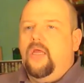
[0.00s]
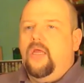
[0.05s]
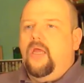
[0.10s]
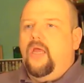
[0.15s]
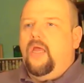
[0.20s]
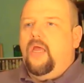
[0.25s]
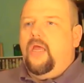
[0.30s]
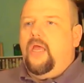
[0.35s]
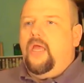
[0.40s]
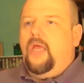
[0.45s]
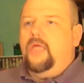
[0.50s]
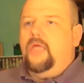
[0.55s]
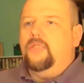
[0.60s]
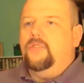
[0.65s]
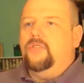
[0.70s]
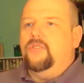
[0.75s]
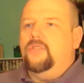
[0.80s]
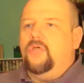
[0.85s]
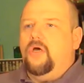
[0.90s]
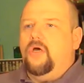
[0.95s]
And
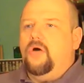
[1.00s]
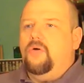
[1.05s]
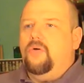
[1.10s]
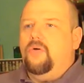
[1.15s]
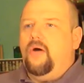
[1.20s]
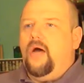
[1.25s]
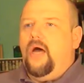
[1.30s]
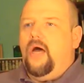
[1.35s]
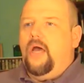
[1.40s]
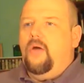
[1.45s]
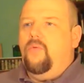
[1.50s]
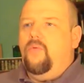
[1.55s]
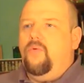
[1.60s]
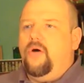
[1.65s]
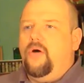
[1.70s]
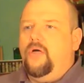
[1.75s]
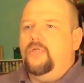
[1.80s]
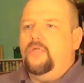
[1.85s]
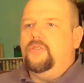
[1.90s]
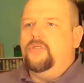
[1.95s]
so I
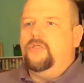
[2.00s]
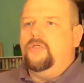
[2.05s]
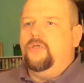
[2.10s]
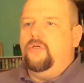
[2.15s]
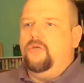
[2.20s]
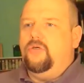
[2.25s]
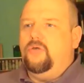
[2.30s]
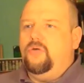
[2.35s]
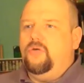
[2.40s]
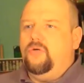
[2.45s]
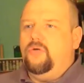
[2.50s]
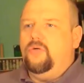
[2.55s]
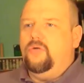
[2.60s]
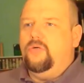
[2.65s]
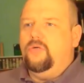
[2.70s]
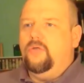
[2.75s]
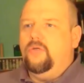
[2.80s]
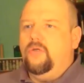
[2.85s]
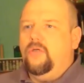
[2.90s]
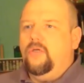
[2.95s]
want to
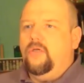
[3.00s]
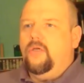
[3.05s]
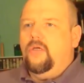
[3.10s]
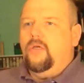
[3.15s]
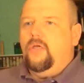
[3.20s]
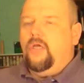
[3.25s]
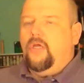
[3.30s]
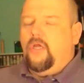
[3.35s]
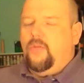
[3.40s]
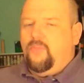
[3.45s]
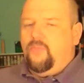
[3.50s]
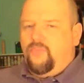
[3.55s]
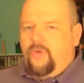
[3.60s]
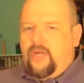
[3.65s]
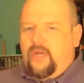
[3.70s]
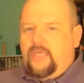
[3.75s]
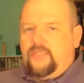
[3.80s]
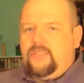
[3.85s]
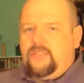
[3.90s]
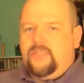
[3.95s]

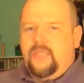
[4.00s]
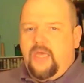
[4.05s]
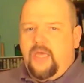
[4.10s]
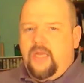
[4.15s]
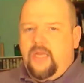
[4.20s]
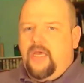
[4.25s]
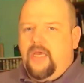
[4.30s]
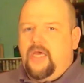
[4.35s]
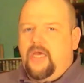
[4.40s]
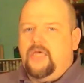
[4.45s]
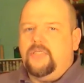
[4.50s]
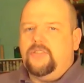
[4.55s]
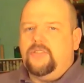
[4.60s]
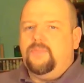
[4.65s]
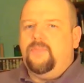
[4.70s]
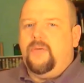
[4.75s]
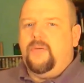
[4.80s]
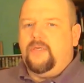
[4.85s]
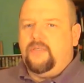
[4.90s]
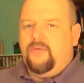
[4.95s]
embrace that
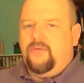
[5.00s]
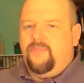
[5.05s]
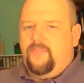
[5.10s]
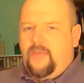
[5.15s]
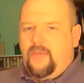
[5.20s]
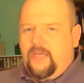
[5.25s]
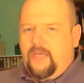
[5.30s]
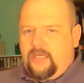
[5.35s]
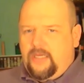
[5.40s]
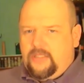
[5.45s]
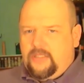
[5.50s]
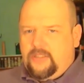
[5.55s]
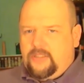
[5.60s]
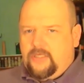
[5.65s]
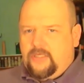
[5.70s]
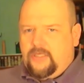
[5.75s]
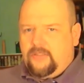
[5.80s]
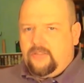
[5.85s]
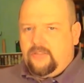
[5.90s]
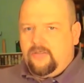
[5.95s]
aspect of my
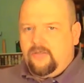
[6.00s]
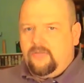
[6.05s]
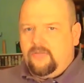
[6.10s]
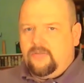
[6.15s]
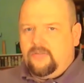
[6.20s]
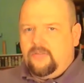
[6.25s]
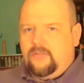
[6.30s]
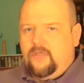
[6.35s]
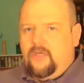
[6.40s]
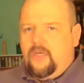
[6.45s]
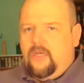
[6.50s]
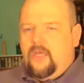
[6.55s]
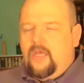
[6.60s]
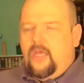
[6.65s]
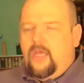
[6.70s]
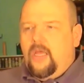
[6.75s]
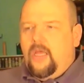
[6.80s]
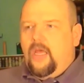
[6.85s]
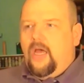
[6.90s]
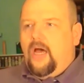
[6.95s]
ancestors.
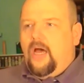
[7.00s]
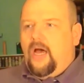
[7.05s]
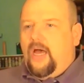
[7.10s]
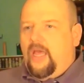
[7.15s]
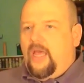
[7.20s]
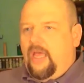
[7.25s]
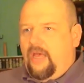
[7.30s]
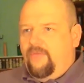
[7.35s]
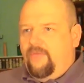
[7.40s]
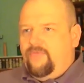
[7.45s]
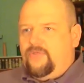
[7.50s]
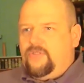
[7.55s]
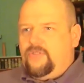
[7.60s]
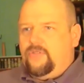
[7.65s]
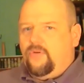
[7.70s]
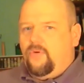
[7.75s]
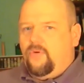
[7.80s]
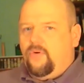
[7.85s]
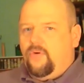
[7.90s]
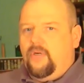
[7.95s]
I have a
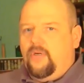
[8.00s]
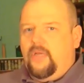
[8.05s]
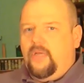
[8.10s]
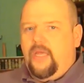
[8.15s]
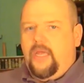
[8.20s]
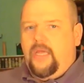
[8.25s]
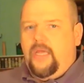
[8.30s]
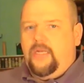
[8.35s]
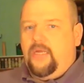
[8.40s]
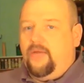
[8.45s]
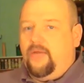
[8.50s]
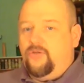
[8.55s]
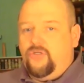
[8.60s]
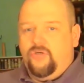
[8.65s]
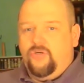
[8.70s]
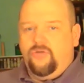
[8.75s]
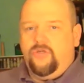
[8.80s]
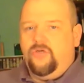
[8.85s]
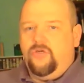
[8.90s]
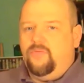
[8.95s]
sword, and I
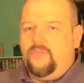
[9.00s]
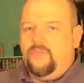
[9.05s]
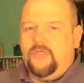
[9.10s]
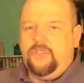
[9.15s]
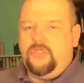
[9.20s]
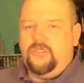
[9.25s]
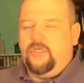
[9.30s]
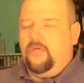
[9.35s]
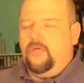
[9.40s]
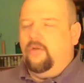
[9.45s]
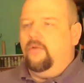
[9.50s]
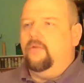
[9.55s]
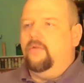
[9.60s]
showed you my shield,